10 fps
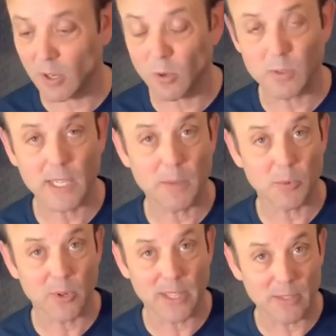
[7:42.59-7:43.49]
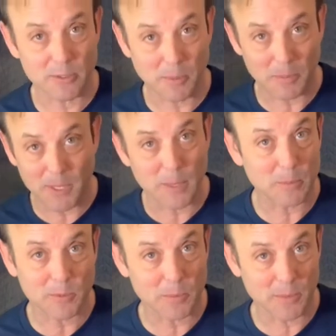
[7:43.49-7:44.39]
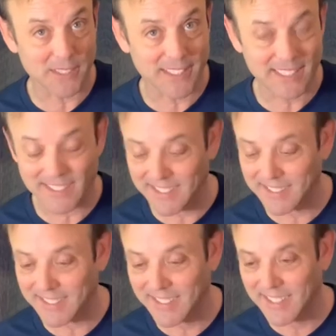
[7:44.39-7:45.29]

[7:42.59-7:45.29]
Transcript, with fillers: old tambourine that was my mom's from the 60s